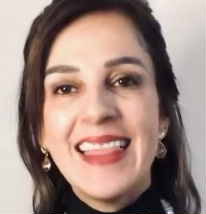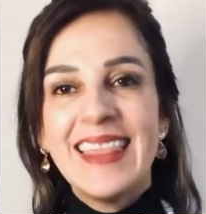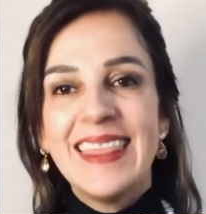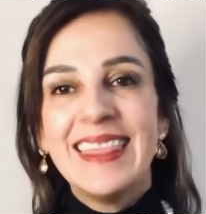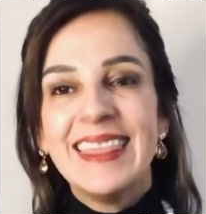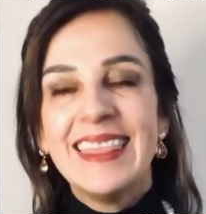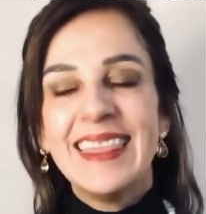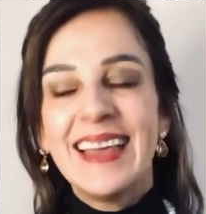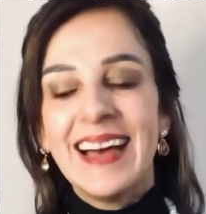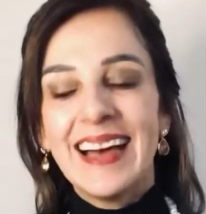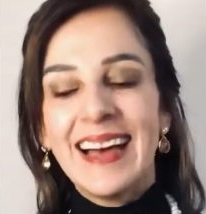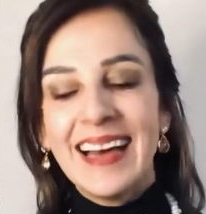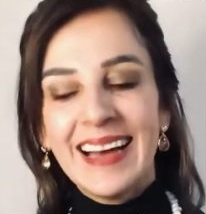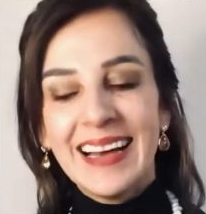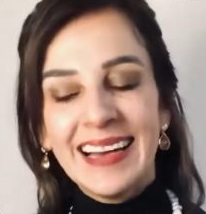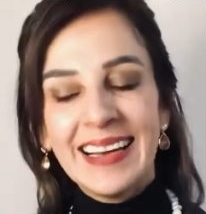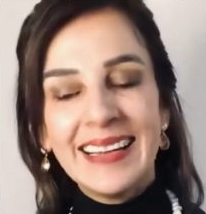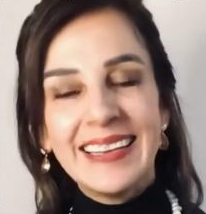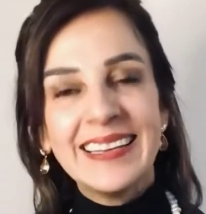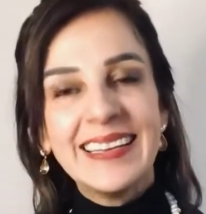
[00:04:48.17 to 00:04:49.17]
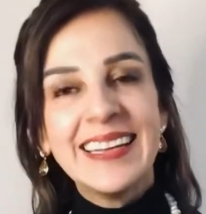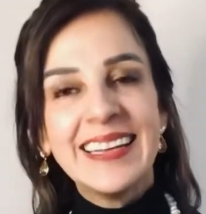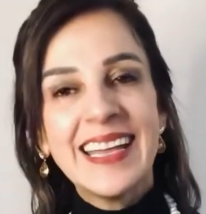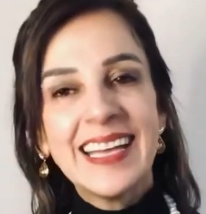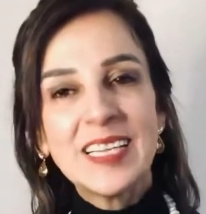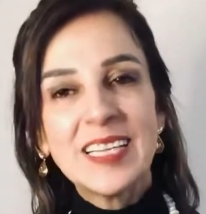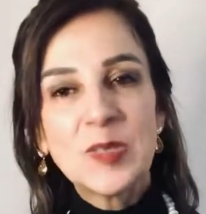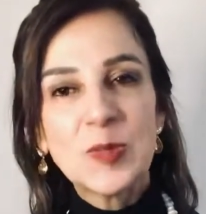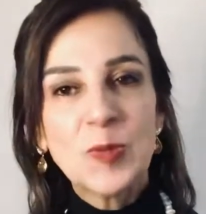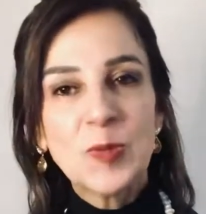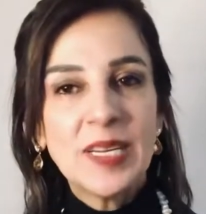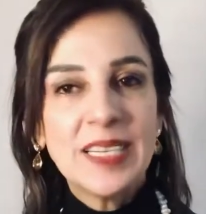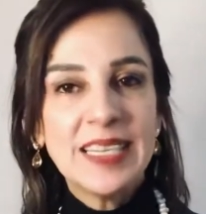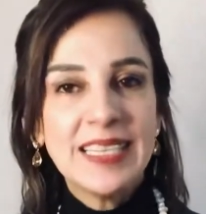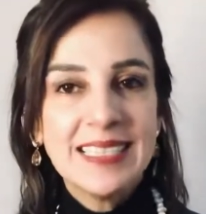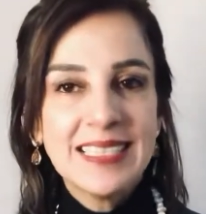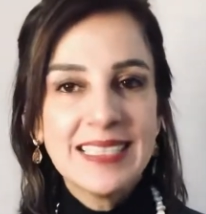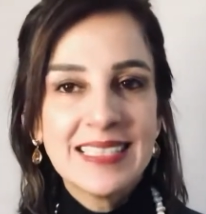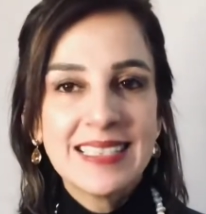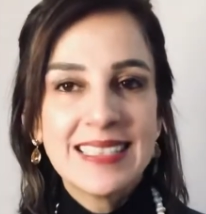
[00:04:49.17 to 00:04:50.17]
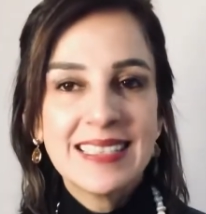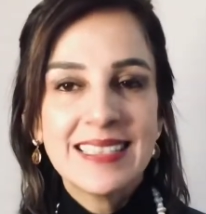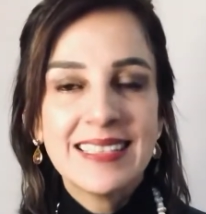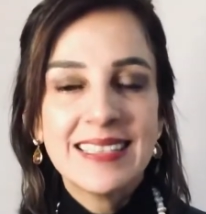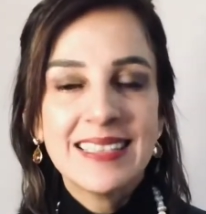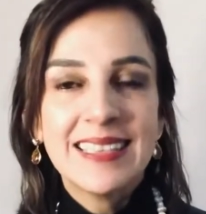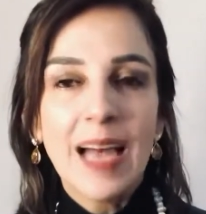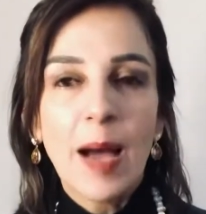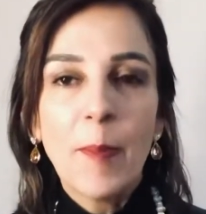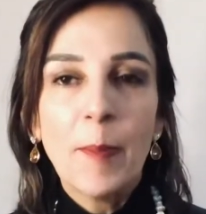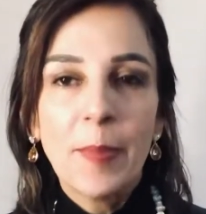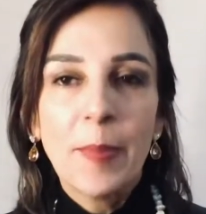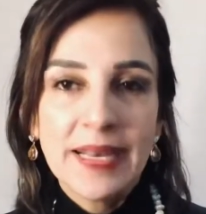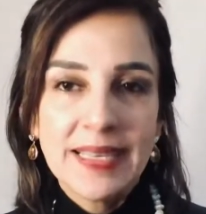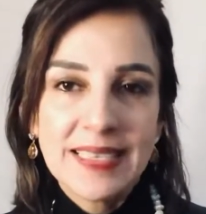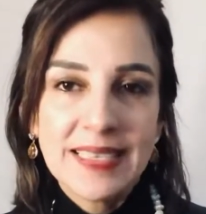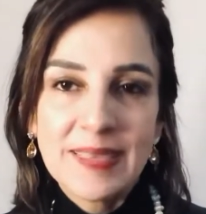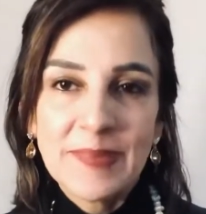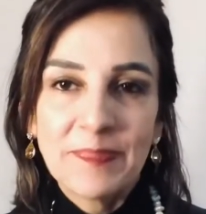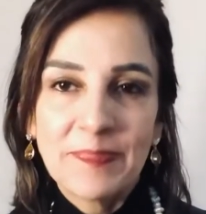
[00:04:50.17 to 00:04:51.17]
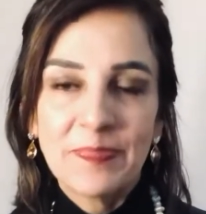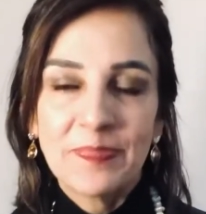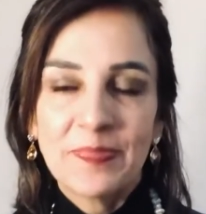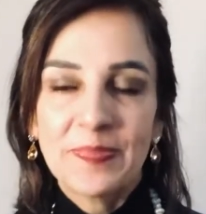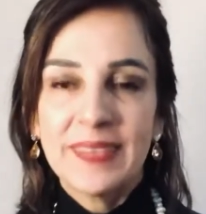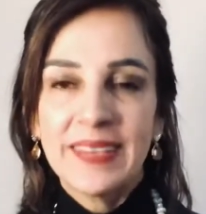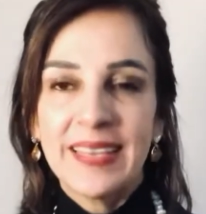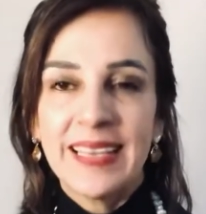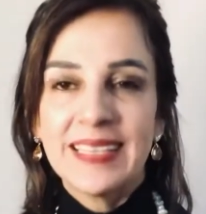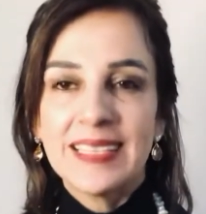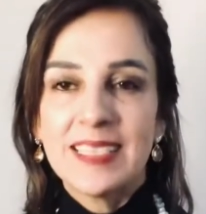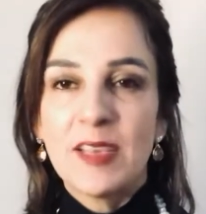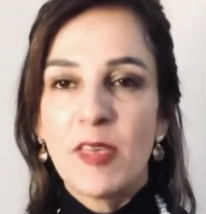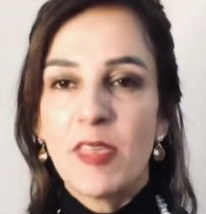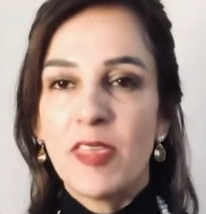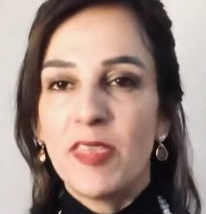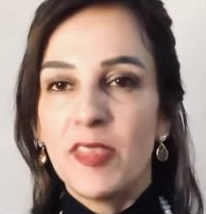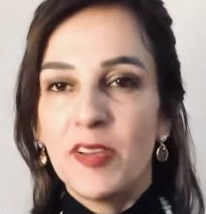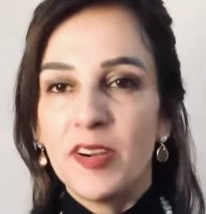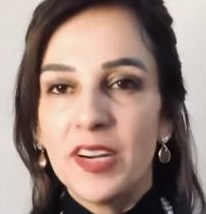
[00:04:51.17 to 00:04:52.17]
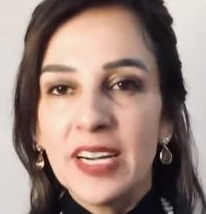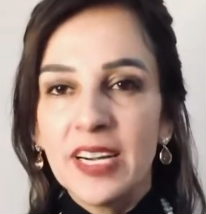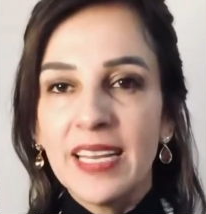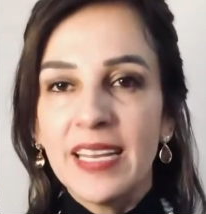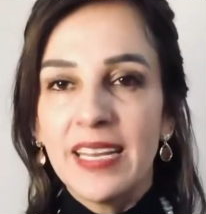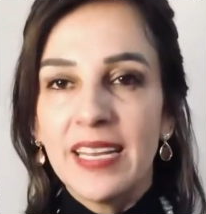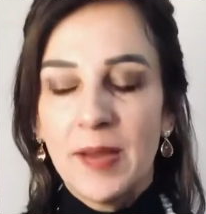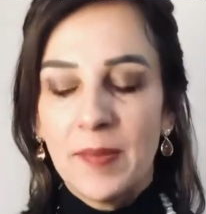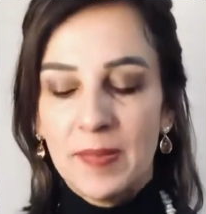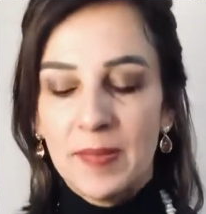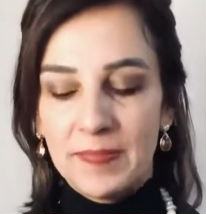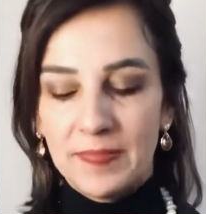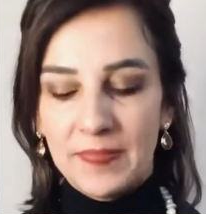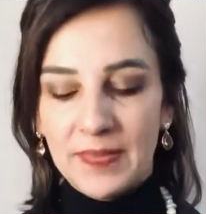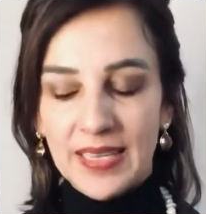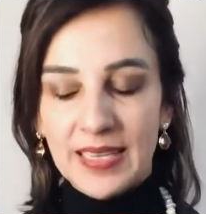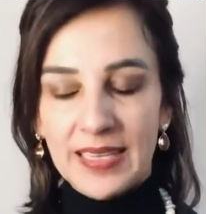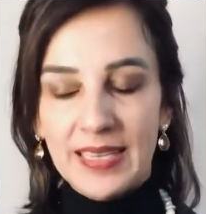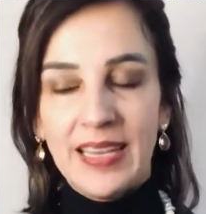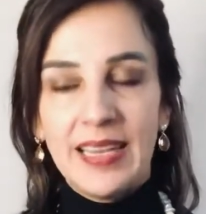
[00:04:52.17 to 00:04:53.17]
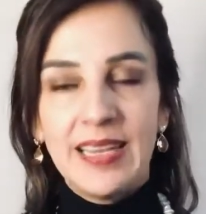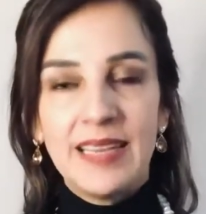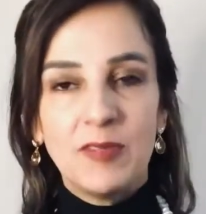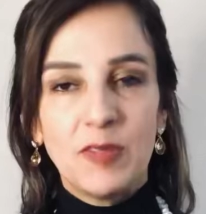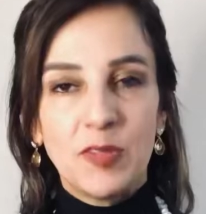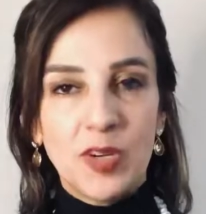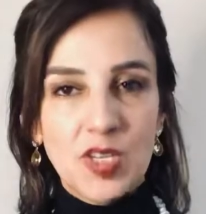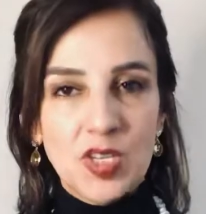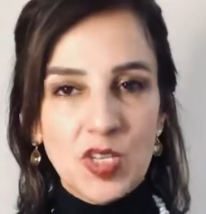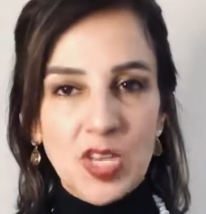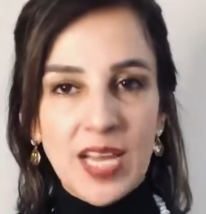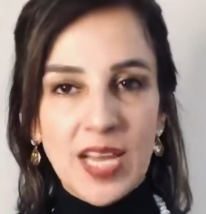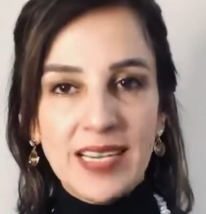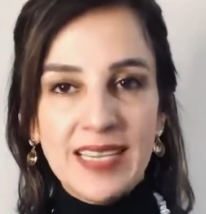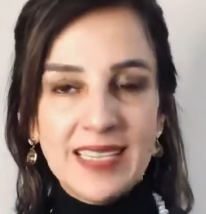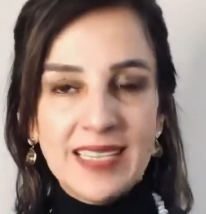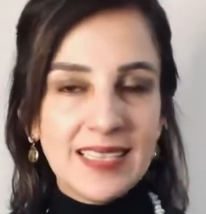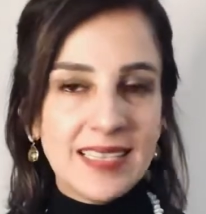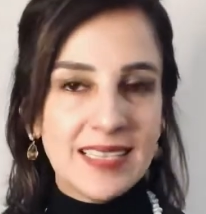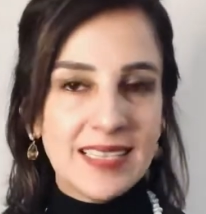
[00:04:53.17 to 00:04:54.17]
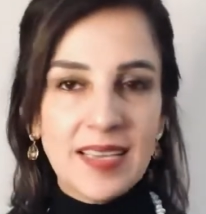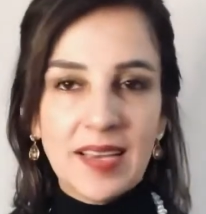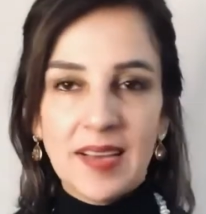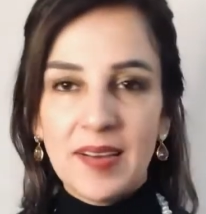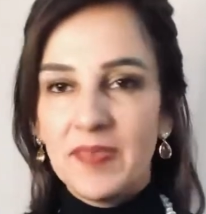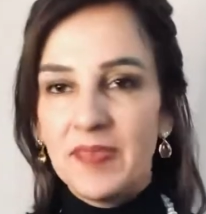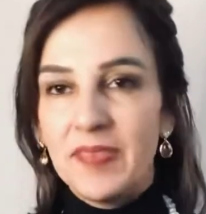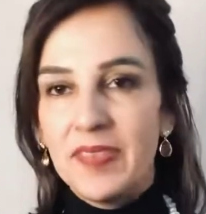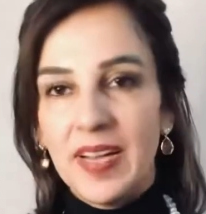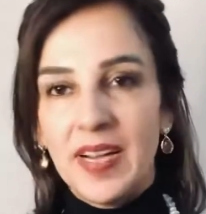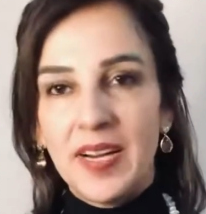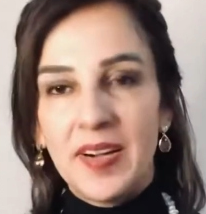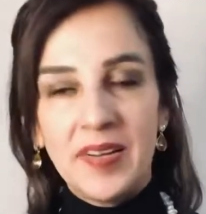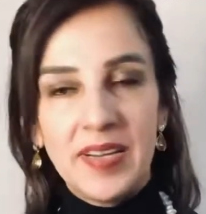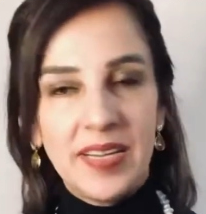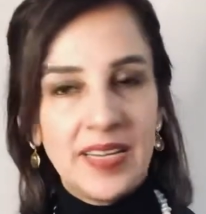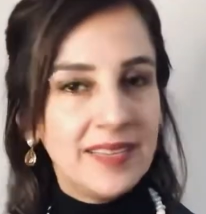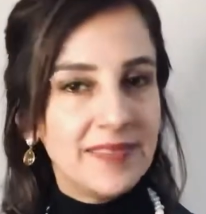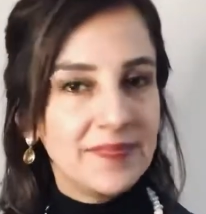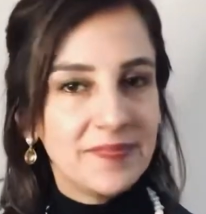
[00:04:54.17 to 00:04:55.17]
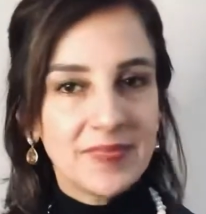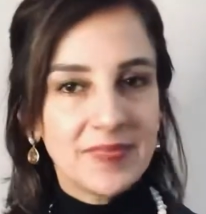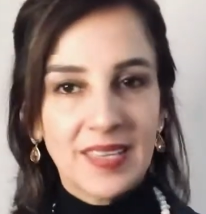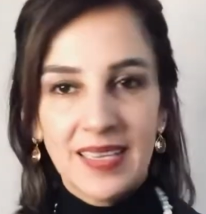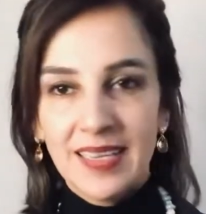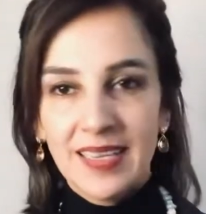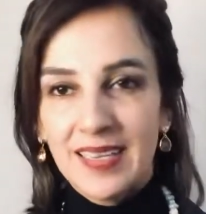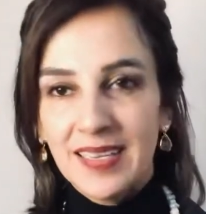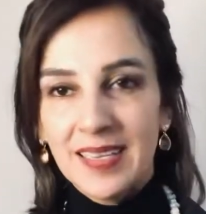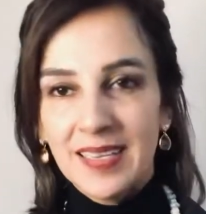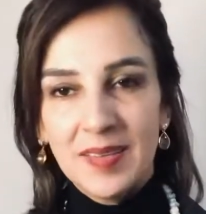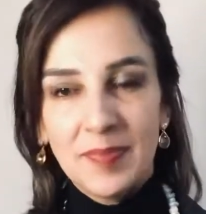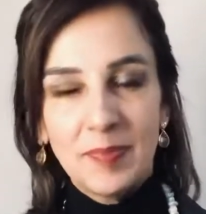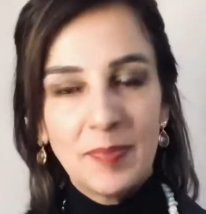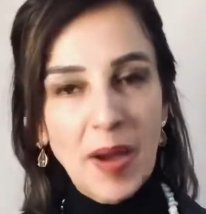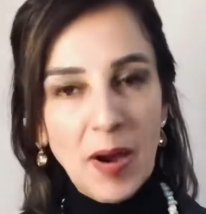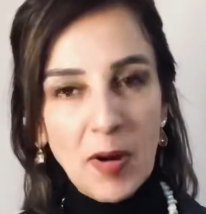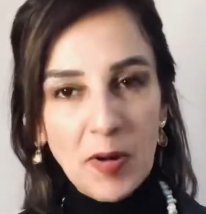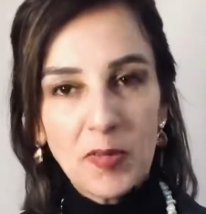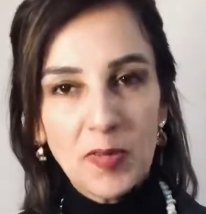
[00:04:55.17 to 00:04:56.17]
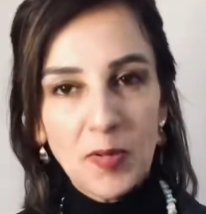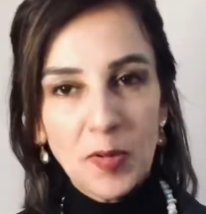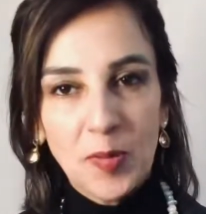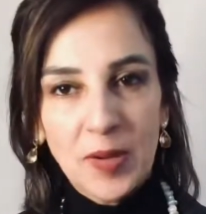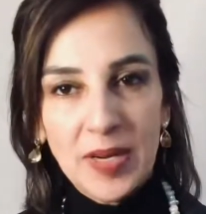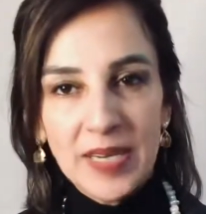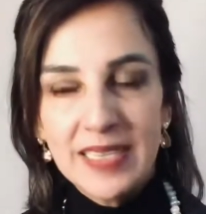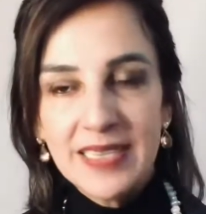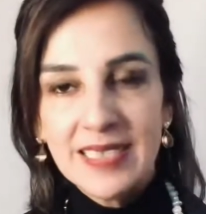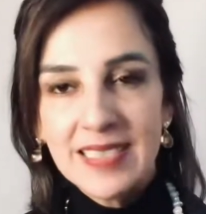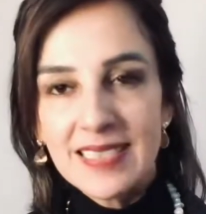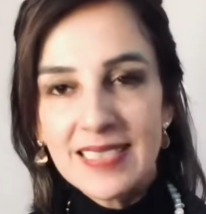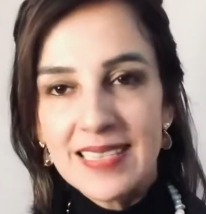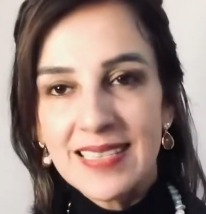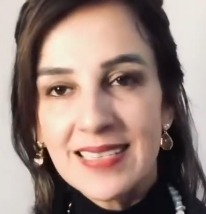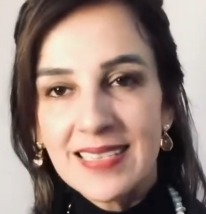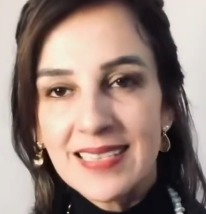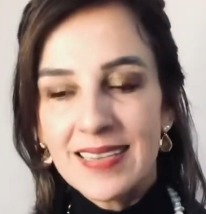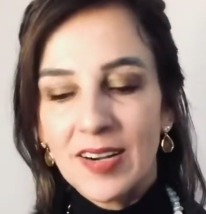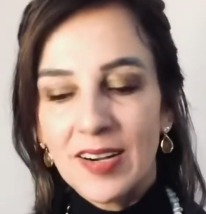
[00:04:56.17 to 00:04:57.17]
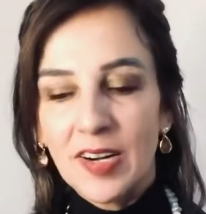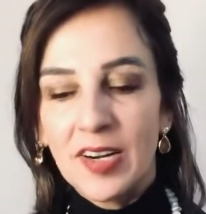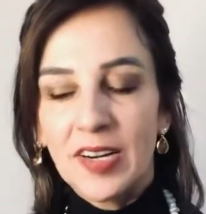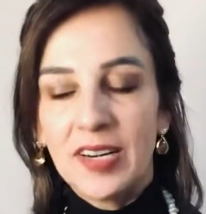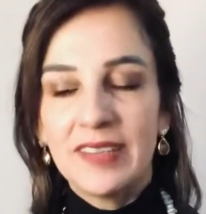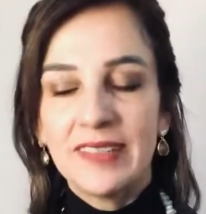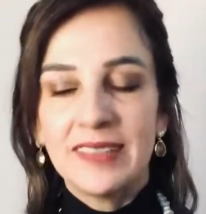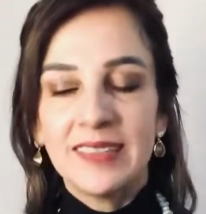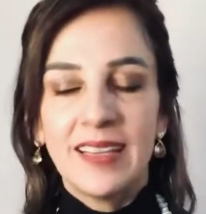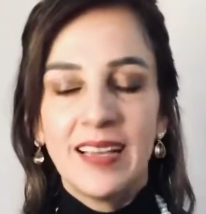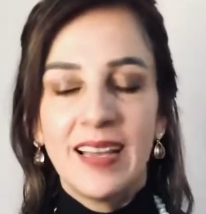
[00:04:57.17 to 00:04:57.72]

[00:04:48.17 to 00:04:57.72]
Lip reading: The next one is Tapas. That's the third niyama. And for Ashtangis, it's a very powerful one. It's our